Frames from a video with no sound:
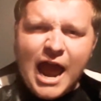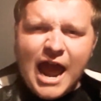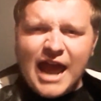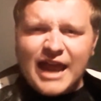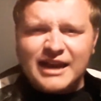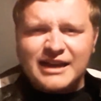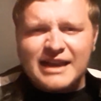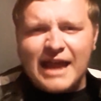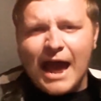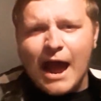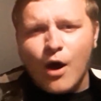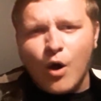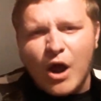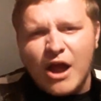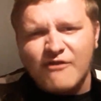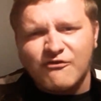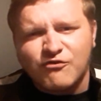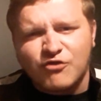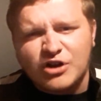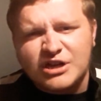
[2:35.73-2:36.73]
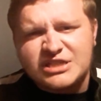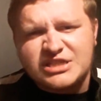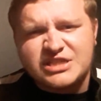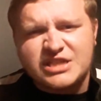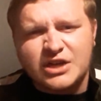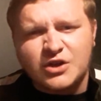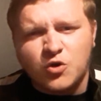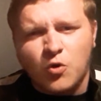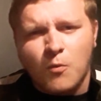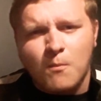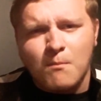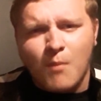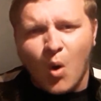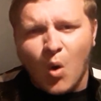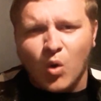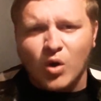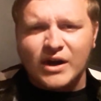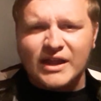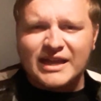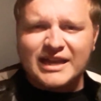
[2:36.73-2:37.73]
And now every single
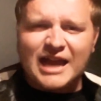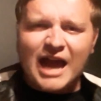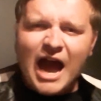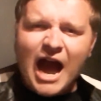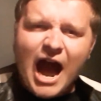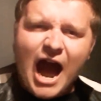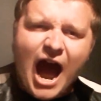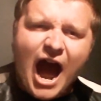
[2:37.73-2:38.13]
morning,